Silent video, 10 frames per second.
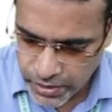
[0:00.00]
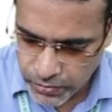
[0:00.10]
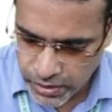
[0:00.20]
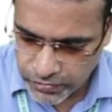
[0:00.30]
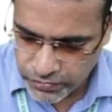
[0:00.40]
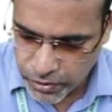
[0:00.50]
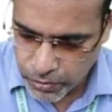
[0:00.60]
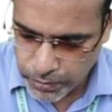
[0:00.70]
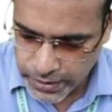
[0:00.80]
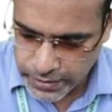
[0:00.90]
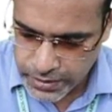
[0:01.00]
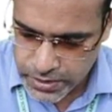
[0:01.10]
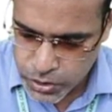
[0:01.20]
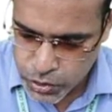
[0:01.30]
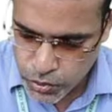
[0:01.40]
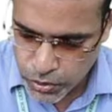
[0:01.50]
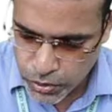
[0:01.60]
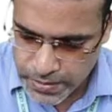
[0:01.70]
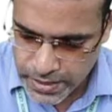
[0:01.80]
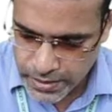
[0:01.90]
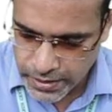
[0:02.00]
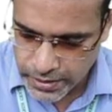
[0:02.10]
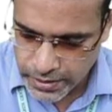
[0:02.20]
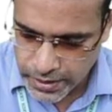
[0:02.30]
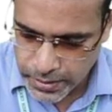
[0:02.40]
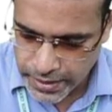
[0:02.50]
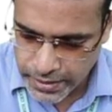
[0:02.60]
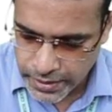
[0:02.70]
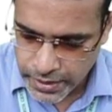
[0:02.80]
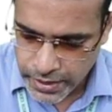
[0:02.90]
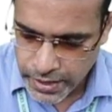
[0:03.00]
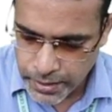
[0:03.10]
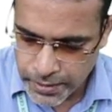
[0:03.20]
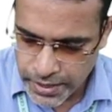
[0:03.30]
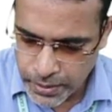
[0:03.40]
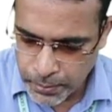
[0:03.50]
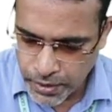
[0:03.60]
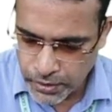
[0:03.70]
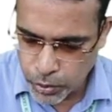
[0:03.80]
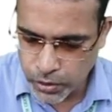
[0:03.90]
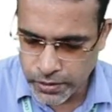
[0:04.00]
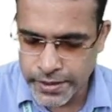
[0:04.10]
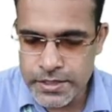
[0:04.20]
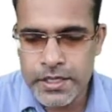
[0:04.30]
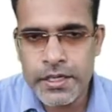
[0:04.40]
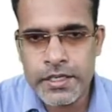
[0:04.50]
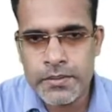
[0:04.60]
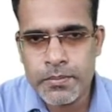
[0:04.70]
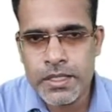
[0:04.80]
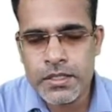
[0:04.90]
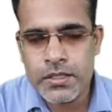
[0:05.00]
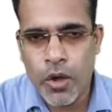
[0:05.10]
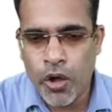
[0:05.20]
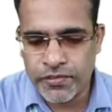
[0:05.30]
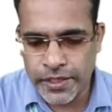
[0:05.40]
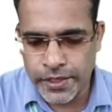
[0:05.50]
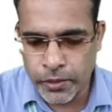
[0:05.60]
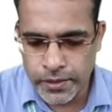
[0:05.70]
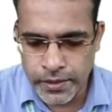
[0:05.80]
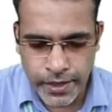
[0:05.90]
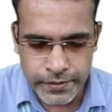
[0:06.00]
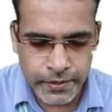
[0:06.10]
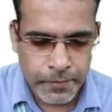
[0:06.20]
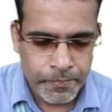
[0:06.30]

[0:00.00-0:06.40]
have left lobe and these two lobes are connected by a middle part called as isthmus of thyroid gland.